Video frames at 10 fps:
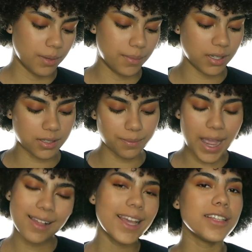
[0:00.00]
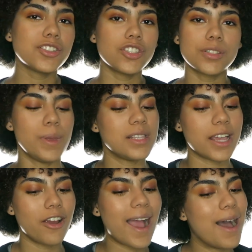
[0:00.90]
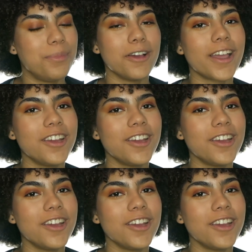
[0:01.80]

But smile lines just means that you're happy, okay?